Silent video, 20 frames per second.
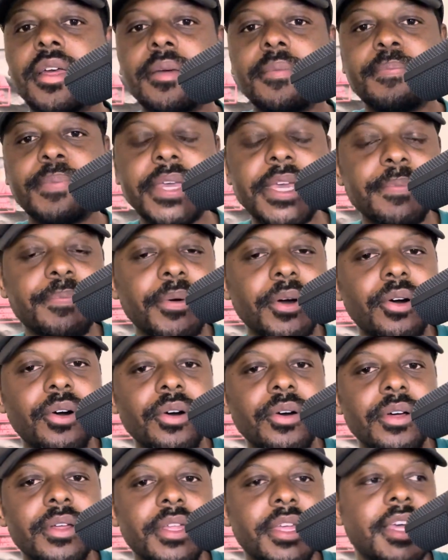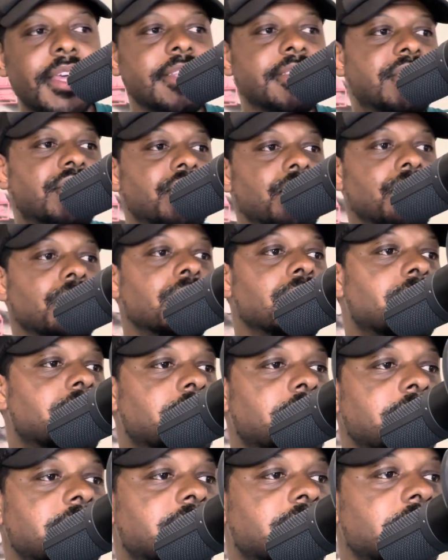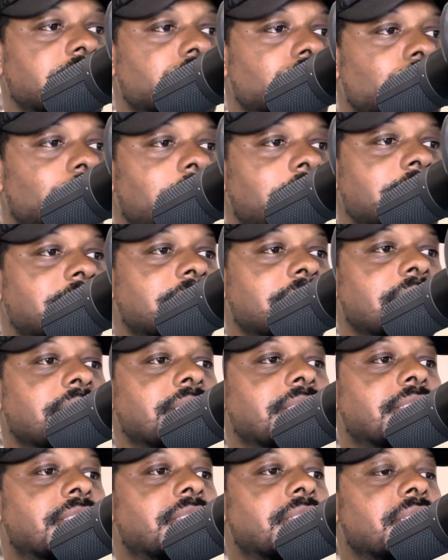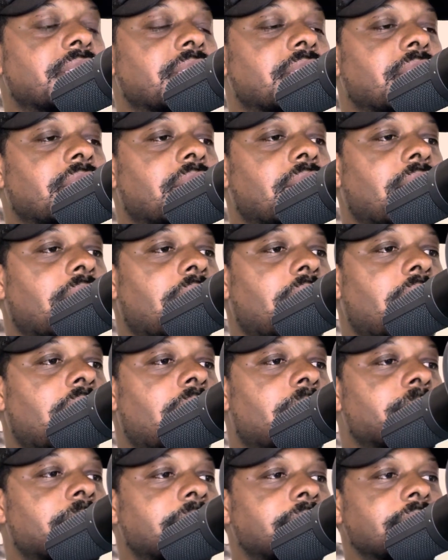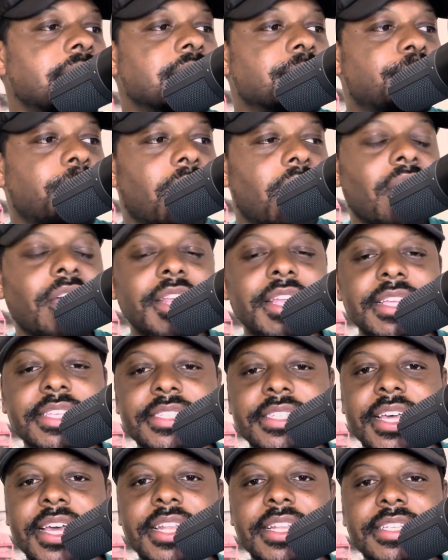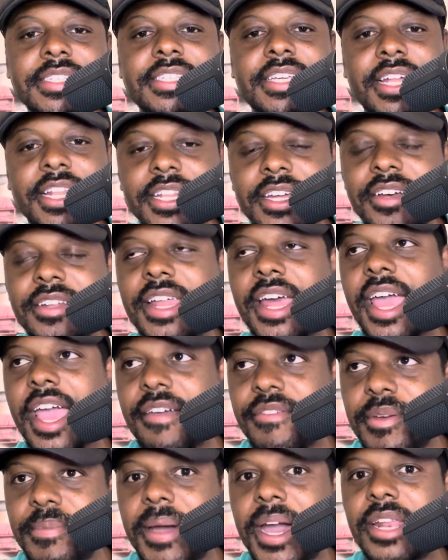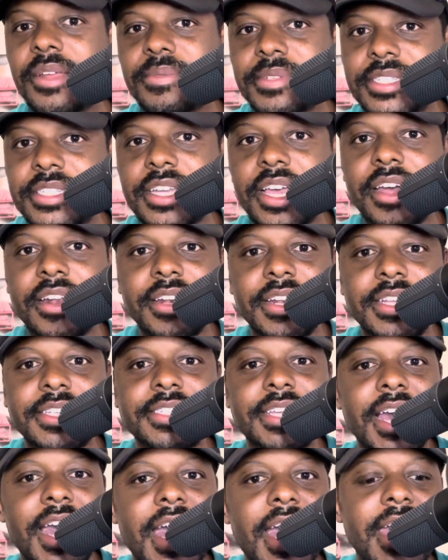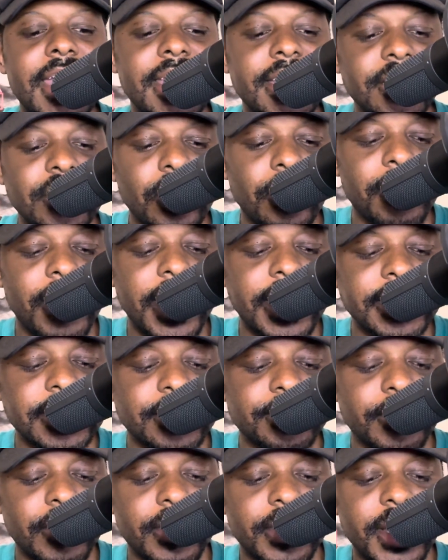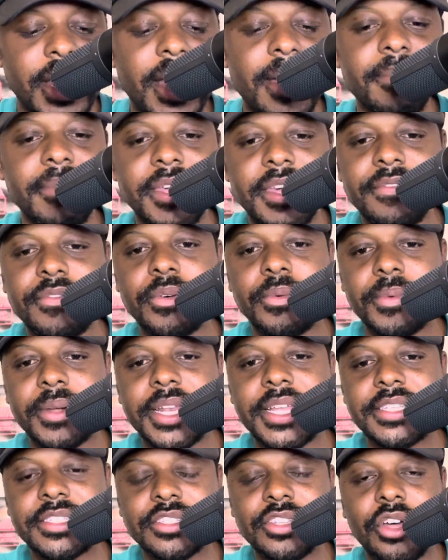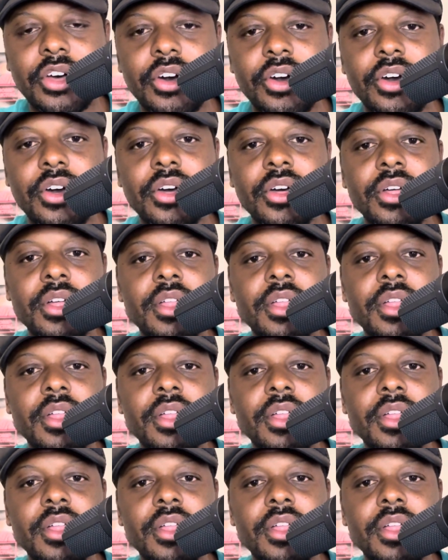people into these situations and these parties. And it's clear that everybody was scared of this guy and nobody spoke up, even when they saw